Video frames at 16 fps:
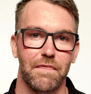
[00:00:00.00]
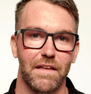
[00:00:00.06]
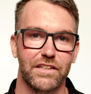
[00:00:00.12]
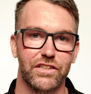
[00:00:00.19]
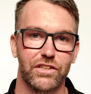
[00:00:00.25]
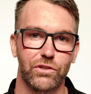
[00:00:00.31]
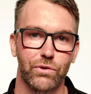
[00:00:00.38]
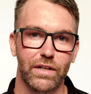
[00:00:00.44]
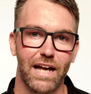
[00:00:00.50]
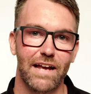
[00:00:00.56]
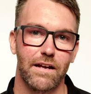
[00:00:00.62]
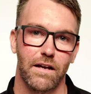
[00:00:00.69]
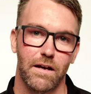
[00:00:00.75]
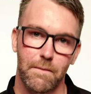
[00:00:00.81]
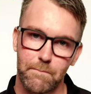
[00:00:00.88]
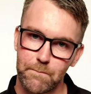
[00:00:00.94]
They just
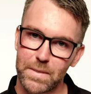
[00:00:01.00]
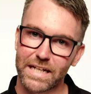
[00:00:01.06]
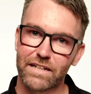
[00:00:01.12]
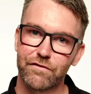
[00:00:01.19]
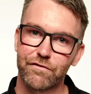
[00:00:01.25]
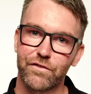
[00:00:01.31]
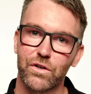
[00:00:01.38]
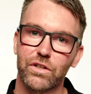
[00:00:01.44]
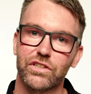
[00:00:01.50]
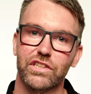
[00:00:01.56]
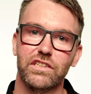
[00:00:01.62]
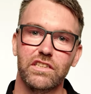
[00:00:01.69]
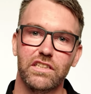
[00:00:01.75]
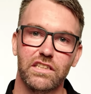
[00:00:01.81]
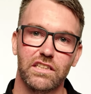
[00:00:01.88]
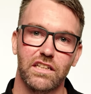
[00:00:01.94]
create bigger
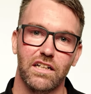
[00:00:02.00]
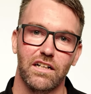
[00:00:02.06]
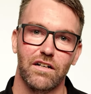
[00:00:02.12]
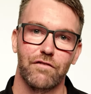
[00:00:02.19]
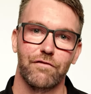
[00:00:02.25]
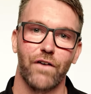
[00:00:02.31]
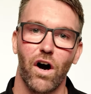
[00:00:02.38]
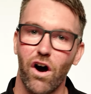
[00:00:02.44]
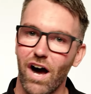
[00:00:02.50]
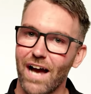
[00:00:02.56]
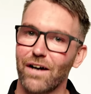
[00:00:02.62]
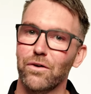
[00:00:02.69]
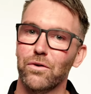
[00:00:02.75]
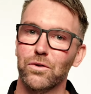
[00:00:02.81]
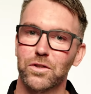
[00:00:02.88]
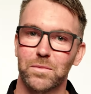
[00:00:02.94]
versions for
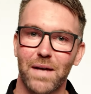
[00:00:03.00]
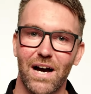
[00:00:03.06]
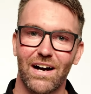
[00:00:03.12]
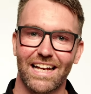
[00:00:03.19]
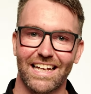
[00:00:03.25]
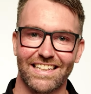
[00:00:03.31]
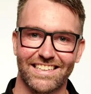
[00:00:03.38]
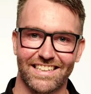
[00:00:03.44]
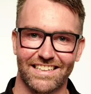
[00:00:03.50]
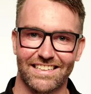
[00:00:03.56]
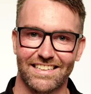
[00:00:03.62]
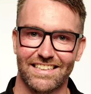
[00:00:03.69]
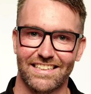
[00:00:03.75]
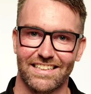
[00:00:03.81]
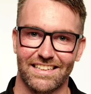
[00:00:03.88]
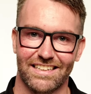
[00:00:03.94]
higher horsepower
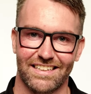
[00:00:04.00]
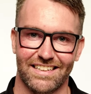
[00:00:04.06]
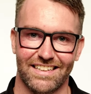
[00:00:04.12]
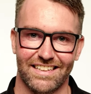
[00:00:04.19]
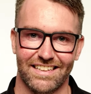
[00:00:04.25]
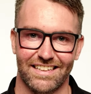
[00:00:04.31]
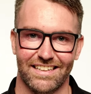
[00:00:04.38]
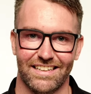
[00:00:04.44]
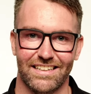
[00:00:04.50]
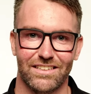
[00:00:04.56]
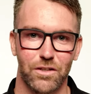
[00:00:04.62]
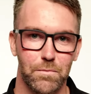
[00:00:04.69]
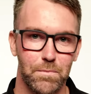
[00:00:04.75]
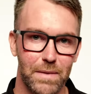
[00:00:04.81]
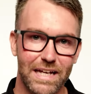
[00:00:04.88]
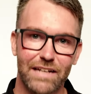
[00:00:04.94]
engines.
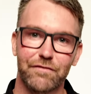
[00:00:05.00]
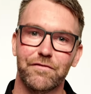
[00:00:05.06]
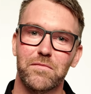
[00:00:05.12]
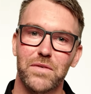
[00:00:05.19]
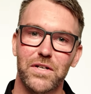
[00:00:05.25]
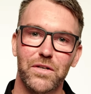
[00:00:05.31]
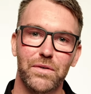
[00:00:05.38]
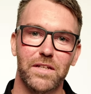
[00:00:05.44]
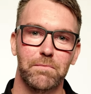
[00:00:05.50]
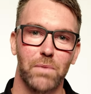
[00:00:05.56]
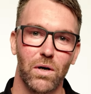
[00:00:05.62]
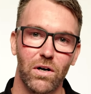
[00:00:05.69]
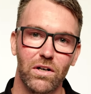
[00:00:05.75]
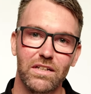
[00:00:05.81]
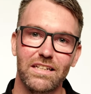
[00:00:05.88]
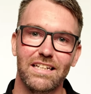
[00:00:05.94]
So being familiar with a
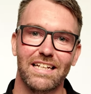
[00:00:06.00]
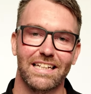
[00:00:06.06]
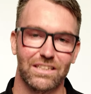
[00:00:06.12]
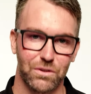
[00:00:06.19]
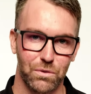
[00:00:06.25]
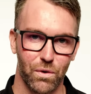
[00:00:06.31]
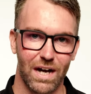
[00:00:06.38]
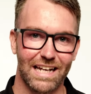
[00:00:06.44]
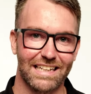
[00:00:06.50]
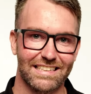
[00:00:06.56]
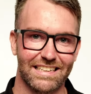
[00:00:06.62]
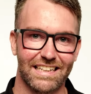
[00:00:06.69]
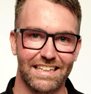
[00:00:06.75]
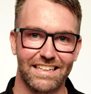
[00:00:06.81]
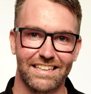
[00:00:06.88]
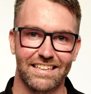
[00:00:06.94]
pod is quite
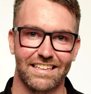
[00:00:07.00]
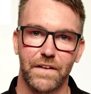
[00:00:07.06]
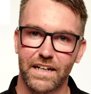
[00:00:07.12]
easy.